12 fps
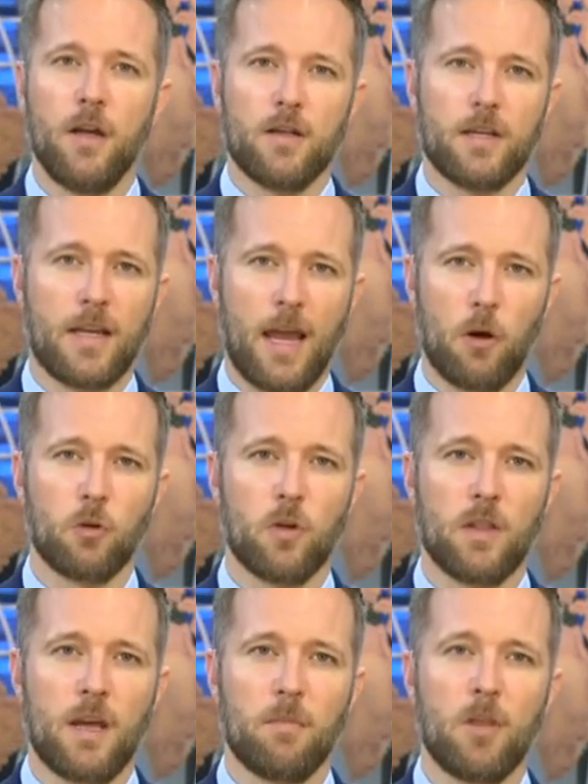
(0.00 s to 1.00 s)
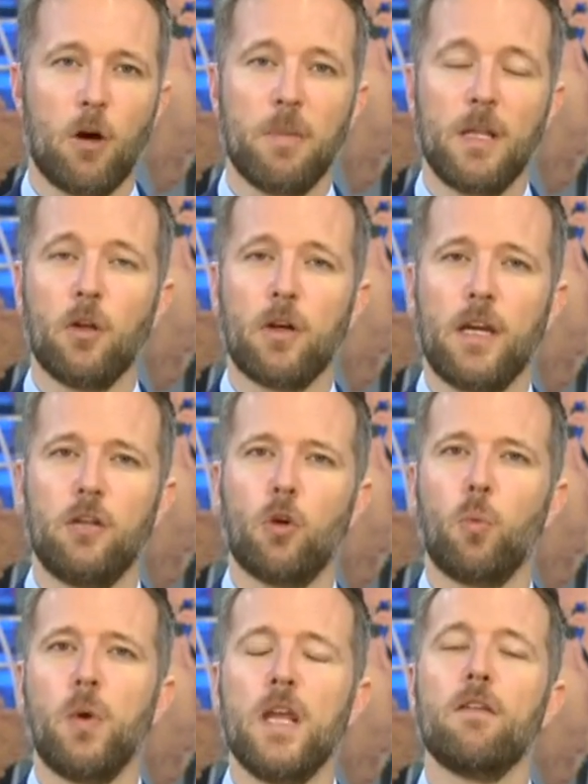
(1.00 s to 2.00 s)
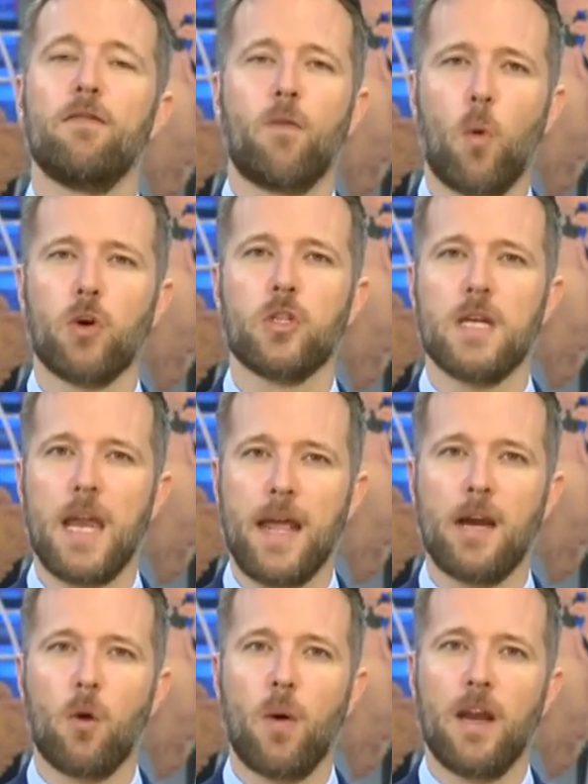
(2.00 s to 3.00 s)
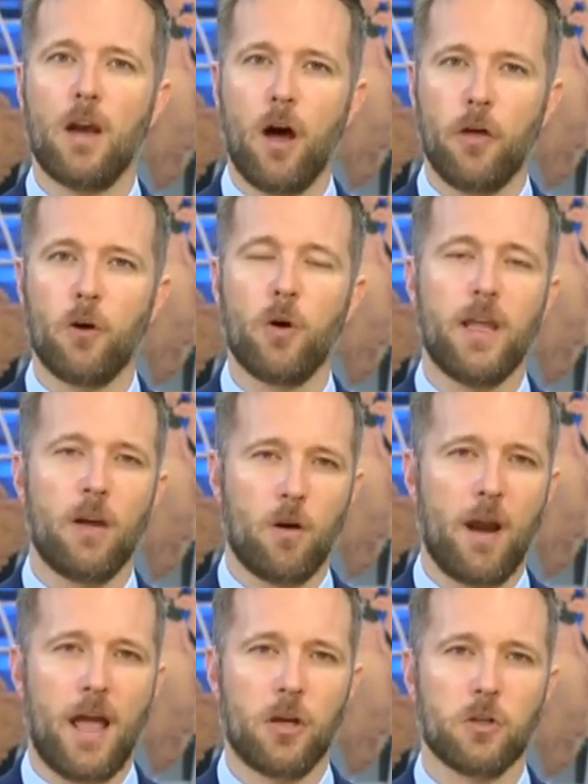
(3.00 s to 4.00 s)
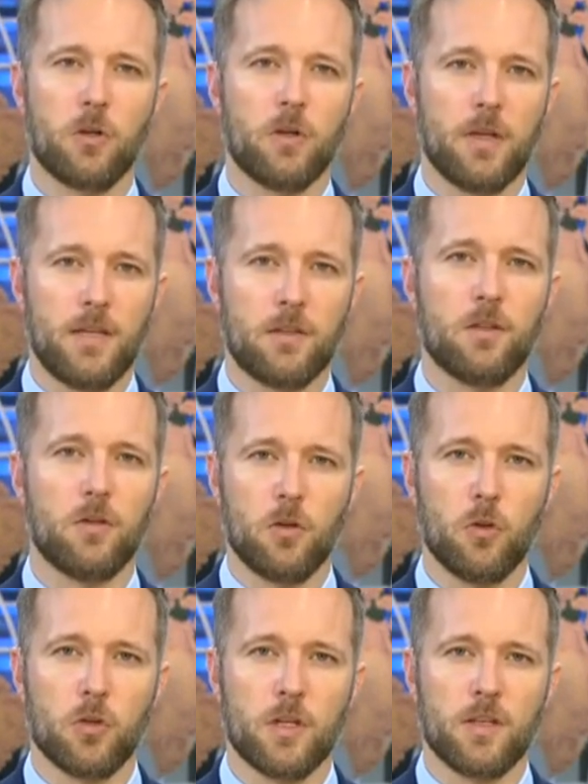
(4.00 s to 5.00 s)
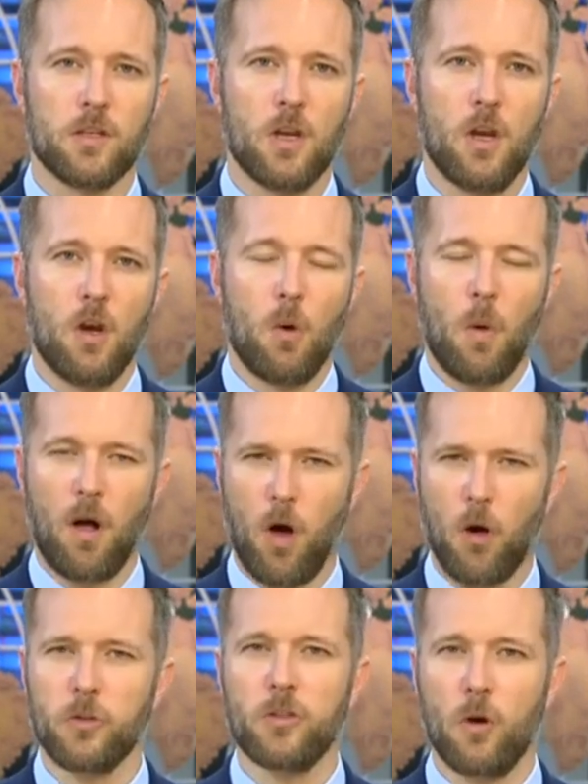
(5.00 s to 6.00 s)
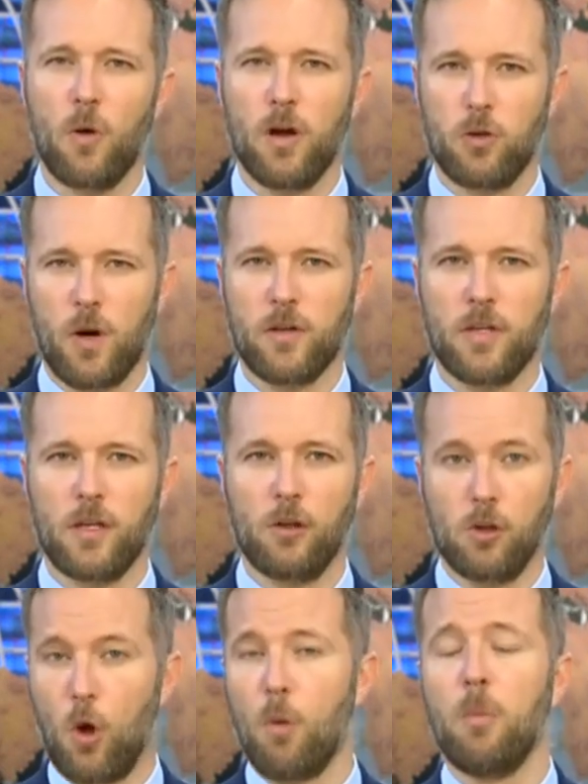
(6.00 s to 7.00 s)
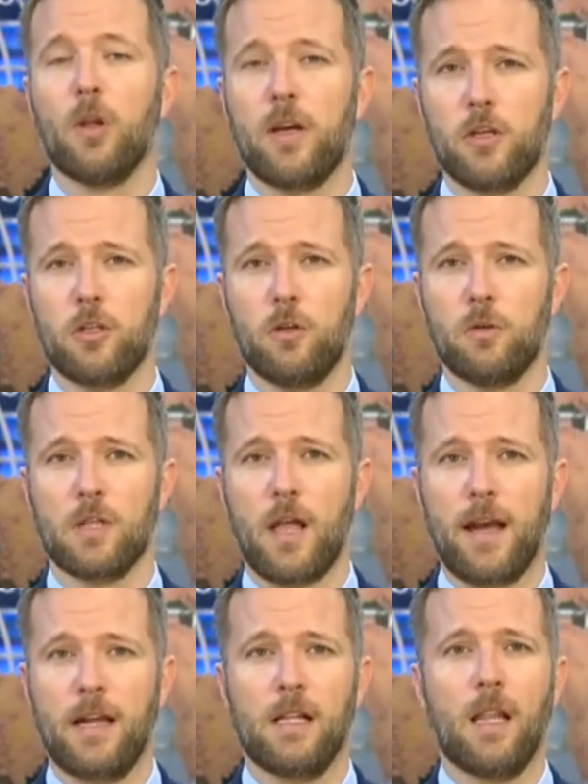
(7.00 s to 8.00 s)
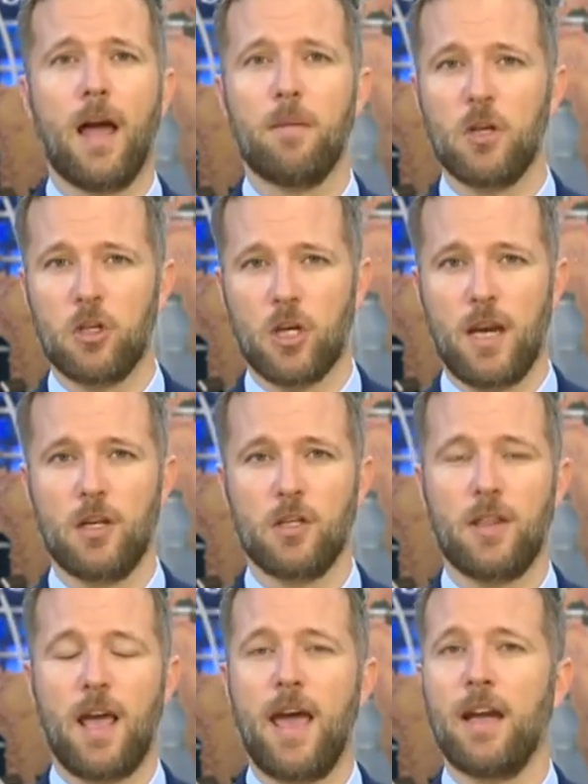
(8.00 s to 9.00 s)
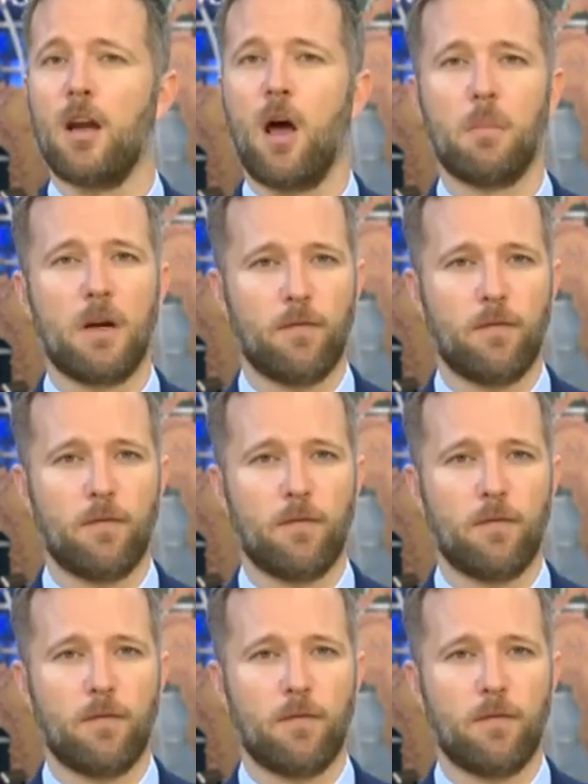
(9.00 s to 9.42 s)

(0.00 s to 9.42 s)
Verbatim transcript: To counter them, they'll be looking to reinforce NATO and other international institutions, while also addressing global issues like climate change and the economic